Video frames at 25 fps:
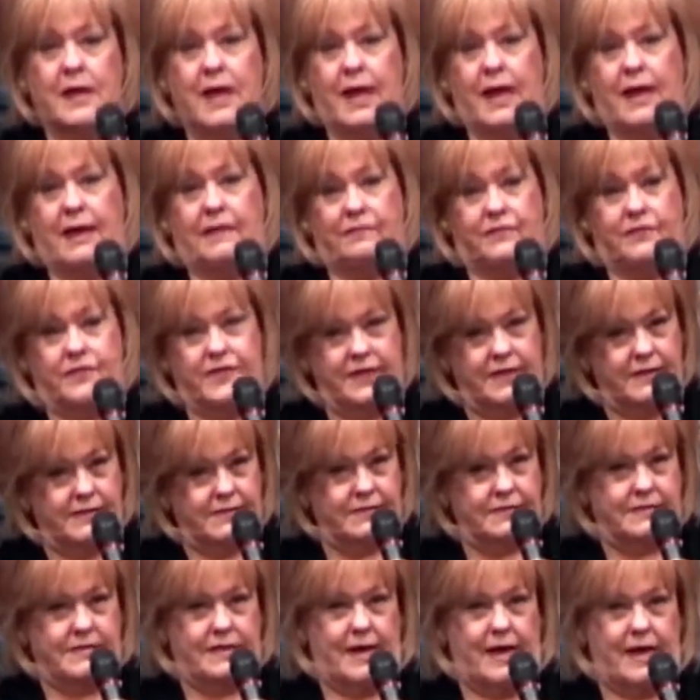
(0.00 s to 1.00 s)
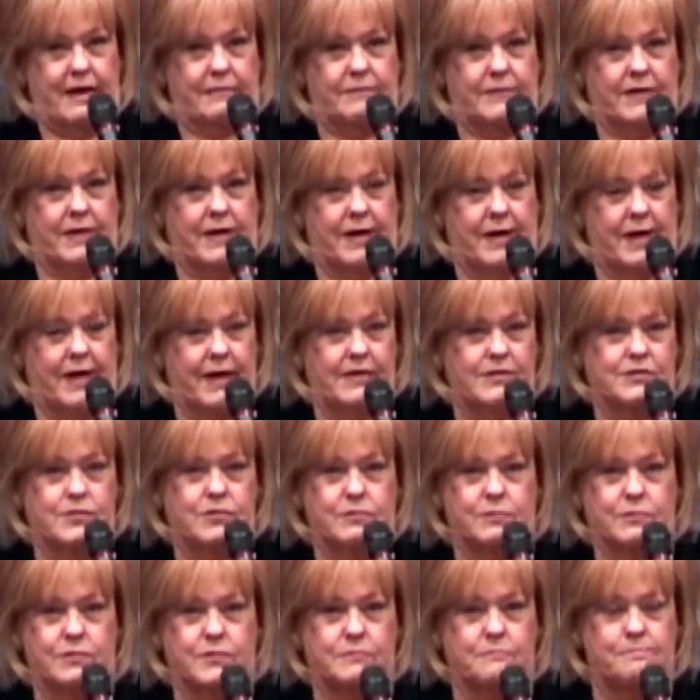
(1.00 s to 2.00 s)
And this time the
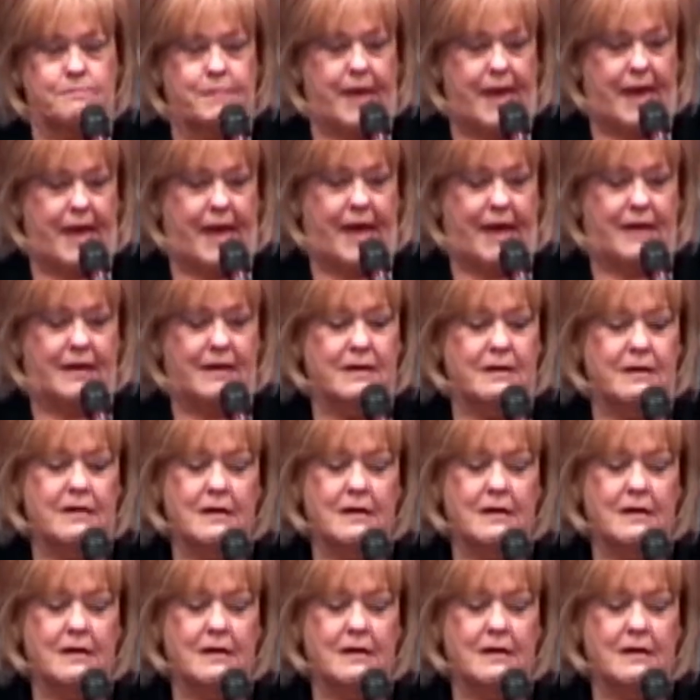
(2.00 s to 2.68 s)
angel was mad.